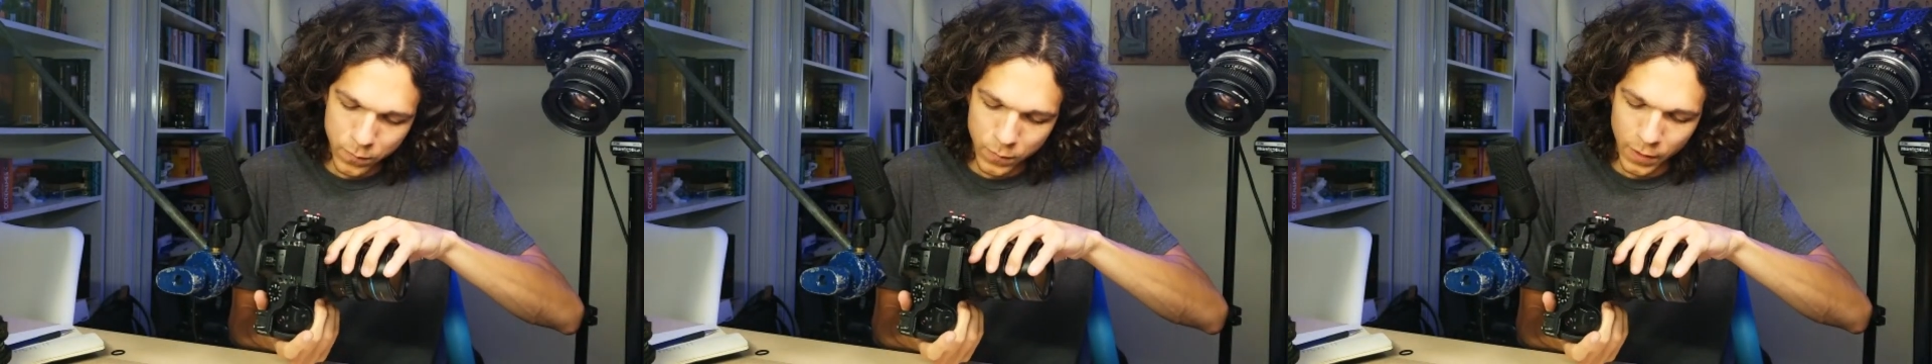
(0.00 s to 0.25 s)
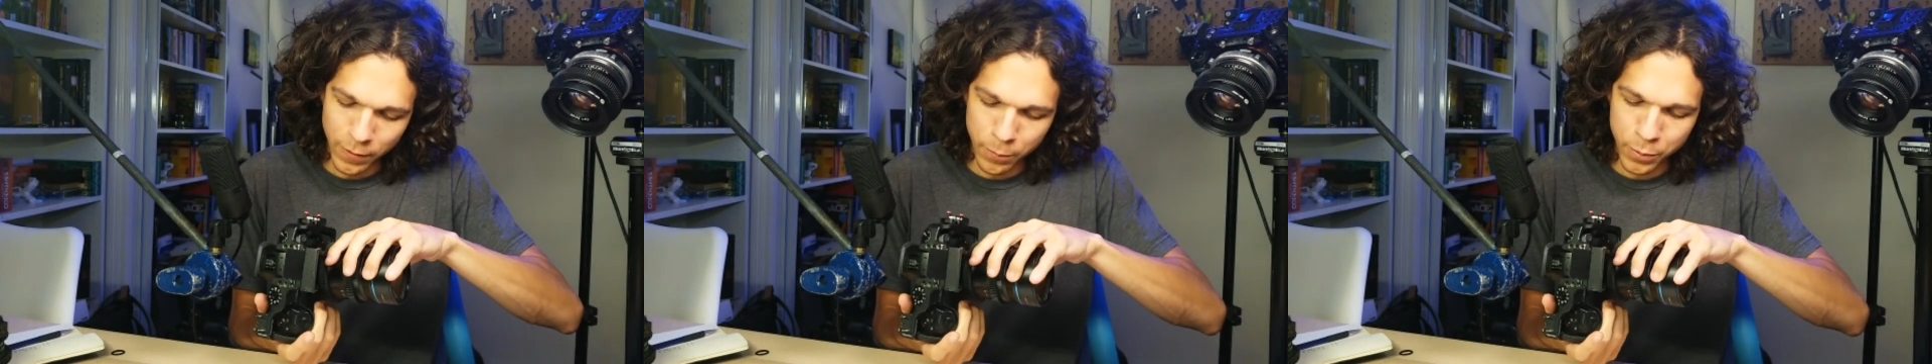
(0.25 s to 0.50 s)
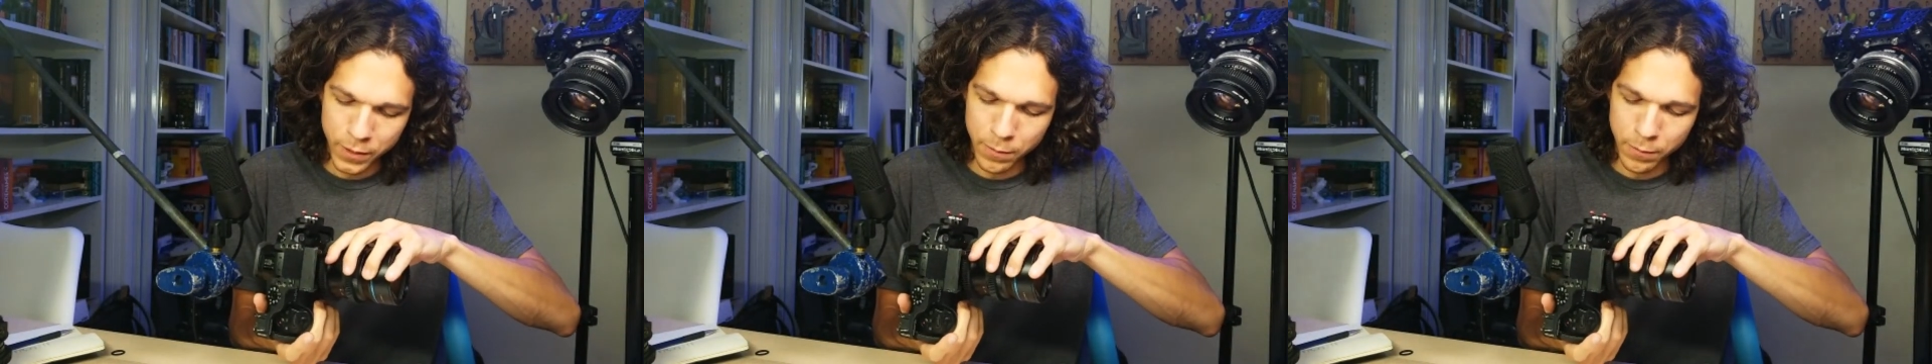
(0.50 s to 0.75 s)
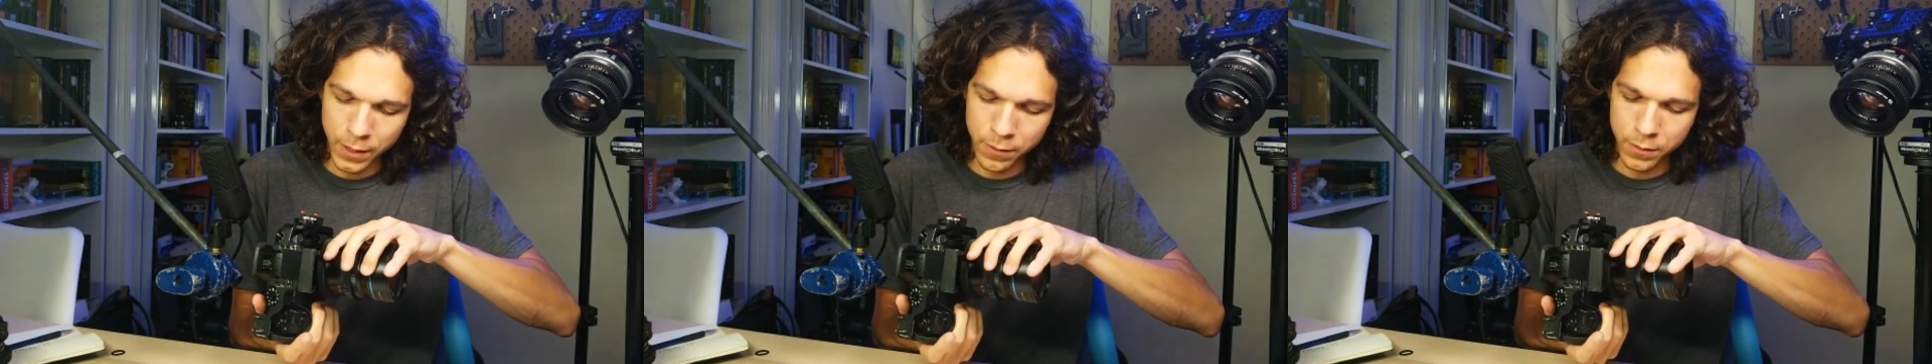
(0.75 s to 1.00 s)
if I put the
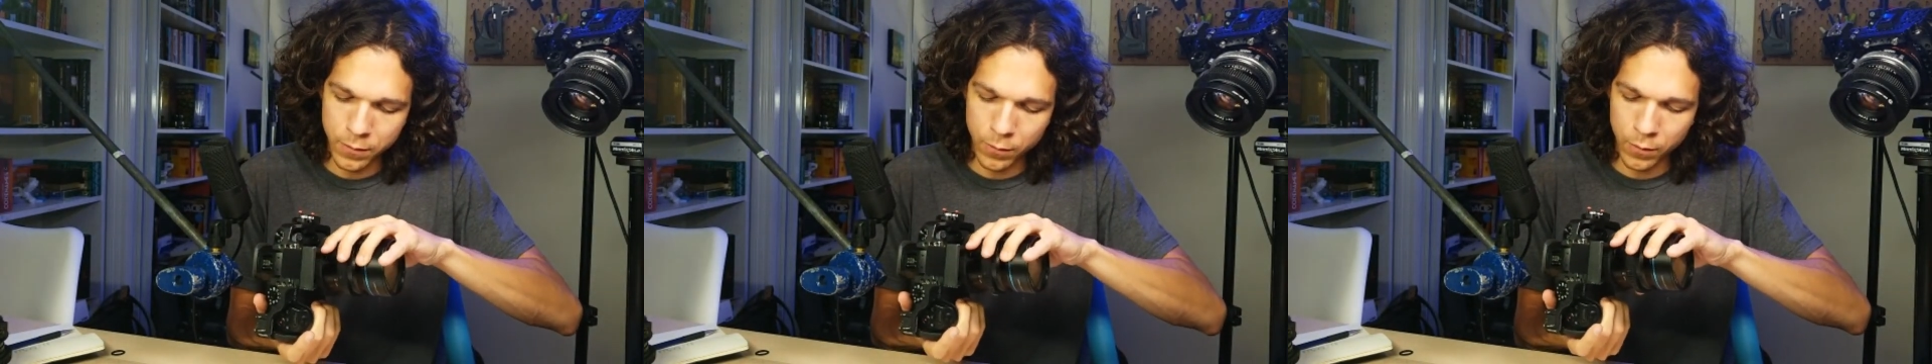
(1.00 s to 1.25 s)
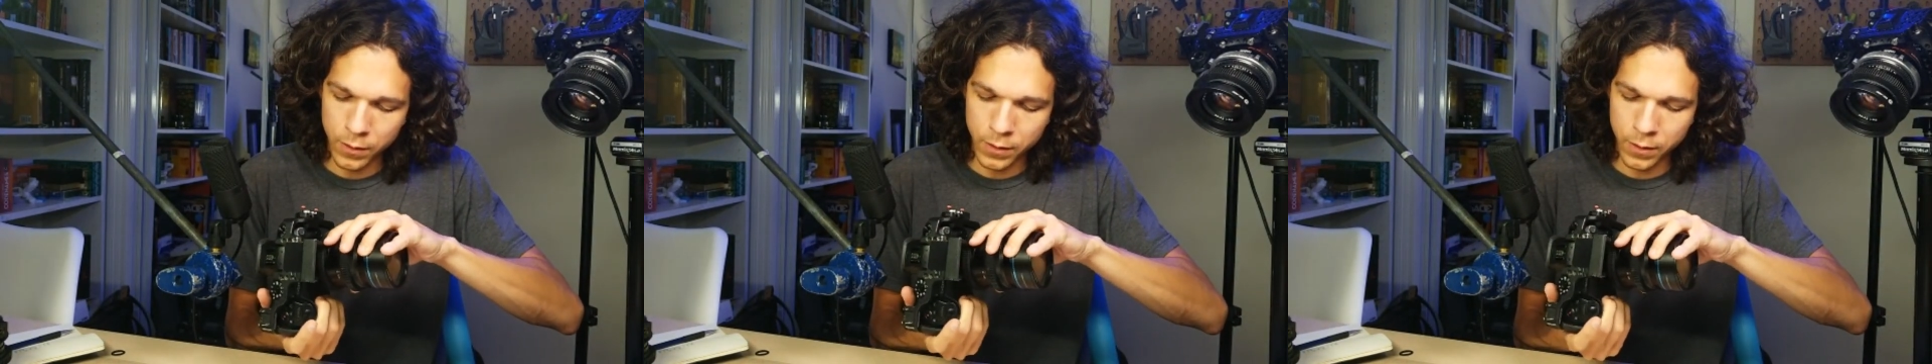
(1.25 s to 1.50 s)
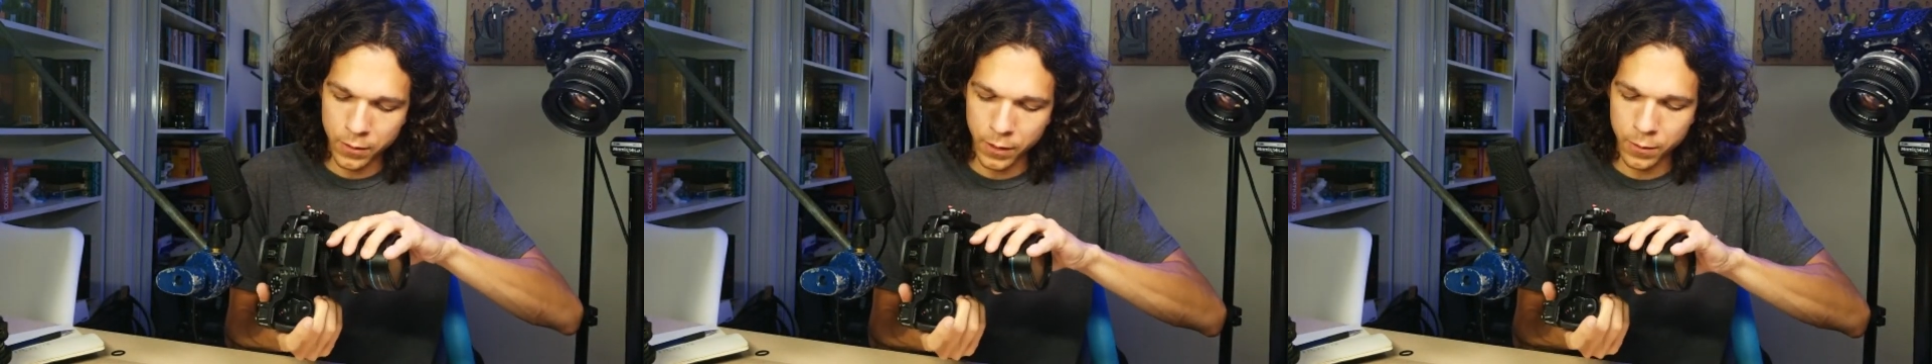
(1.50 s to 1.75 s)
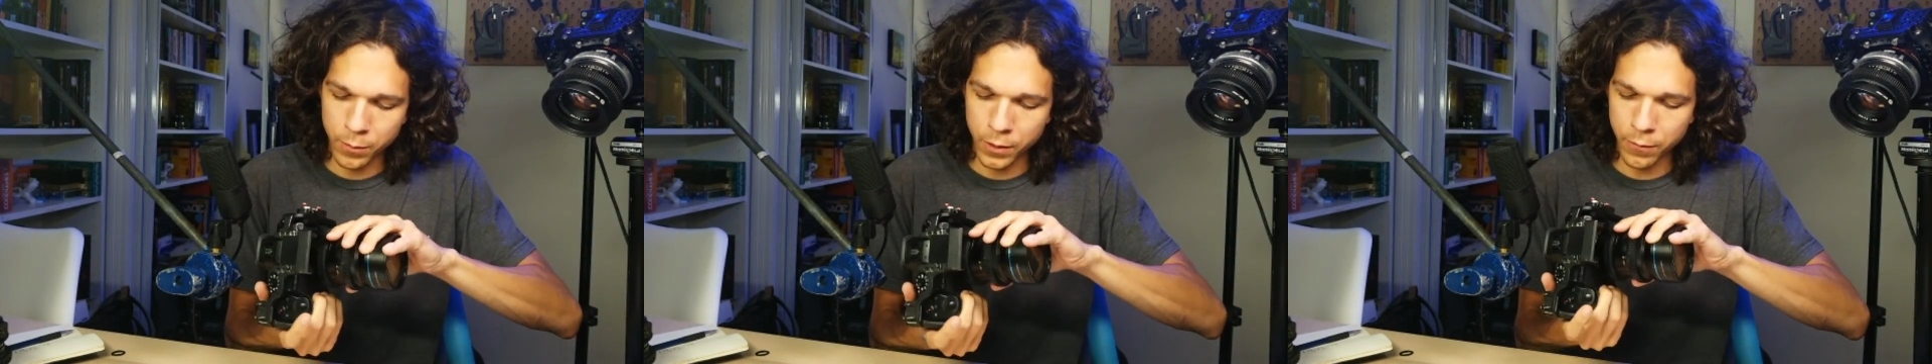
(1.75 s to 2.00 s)
mount
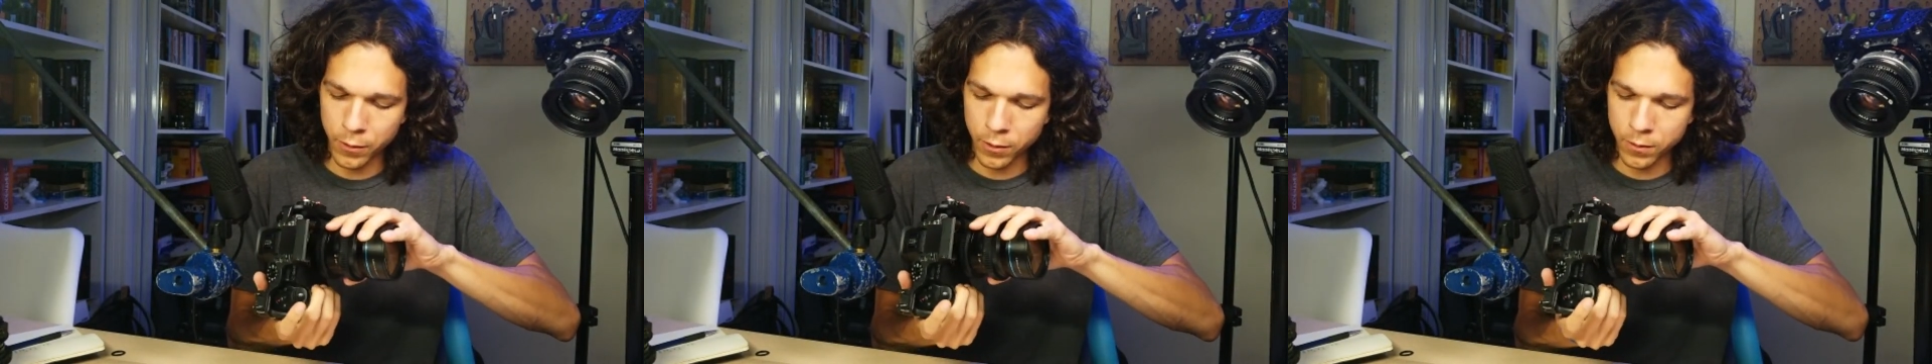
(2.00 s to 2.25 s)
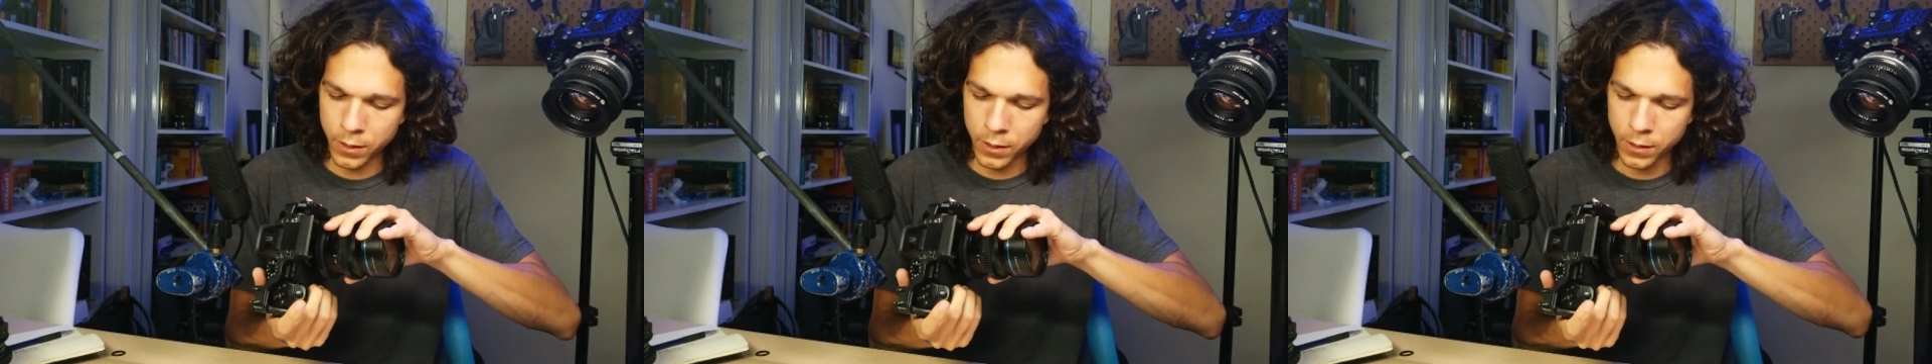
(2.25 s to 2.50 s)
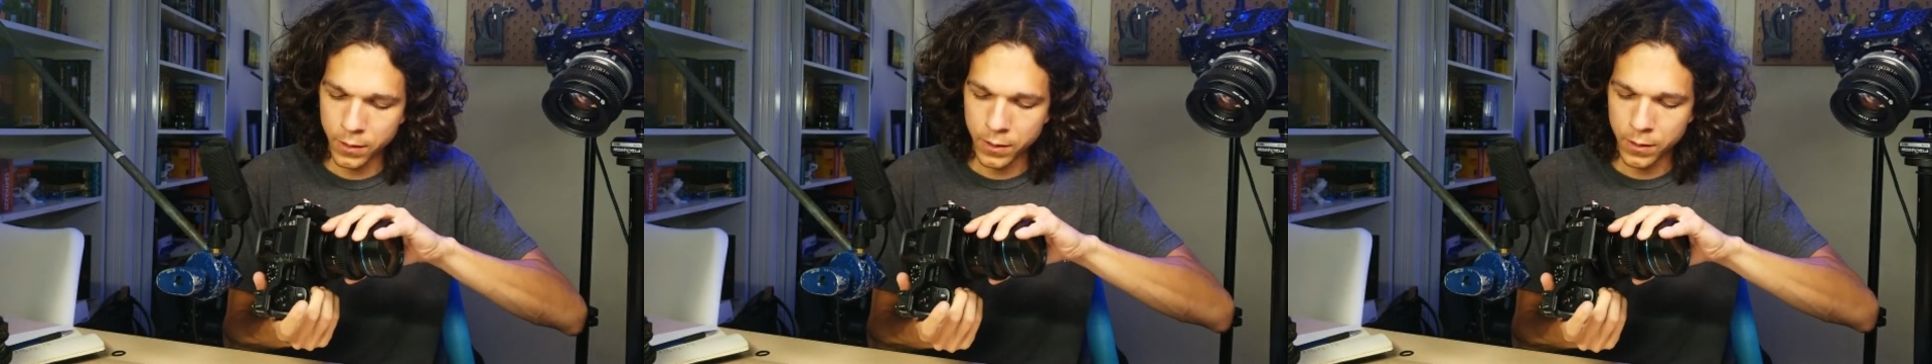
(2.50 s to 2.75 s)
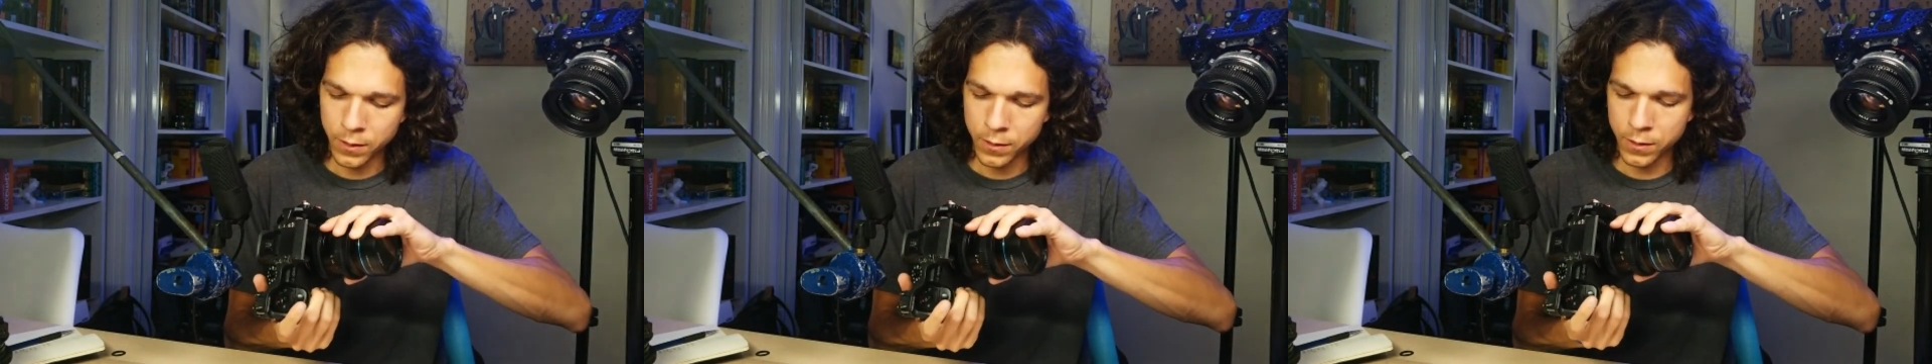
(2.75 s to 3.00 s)
incredibly wrong,
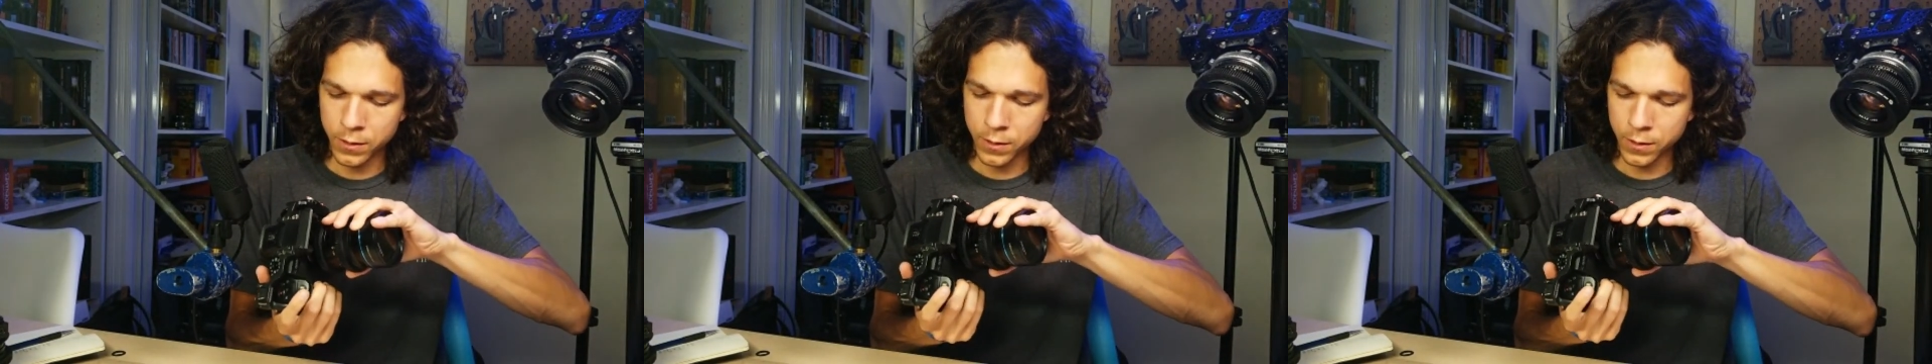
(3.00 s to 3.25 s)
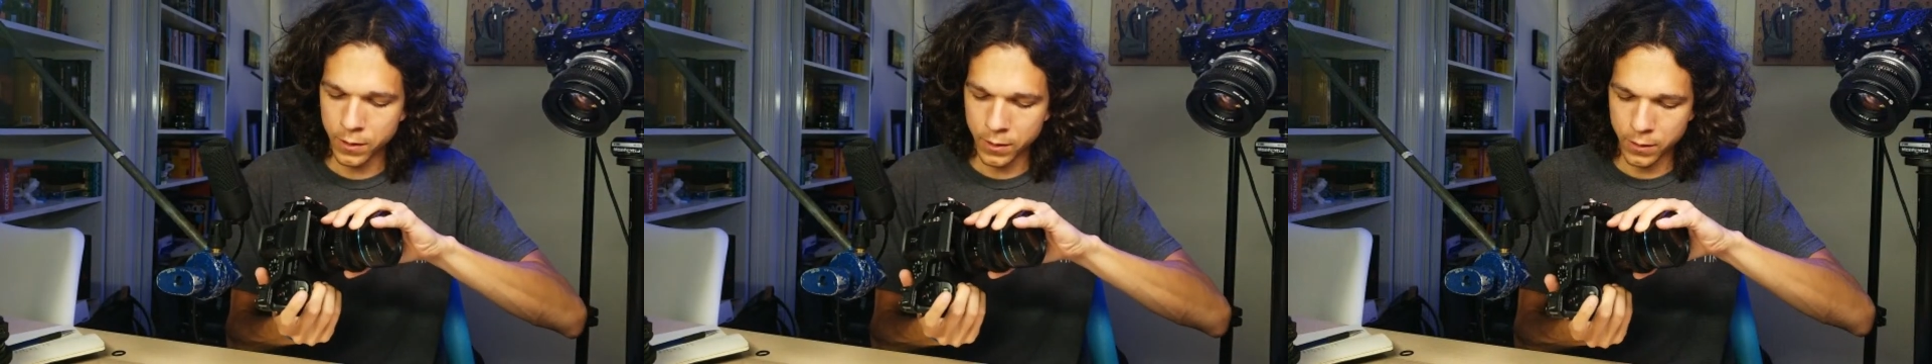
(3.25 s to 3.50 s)
this is not going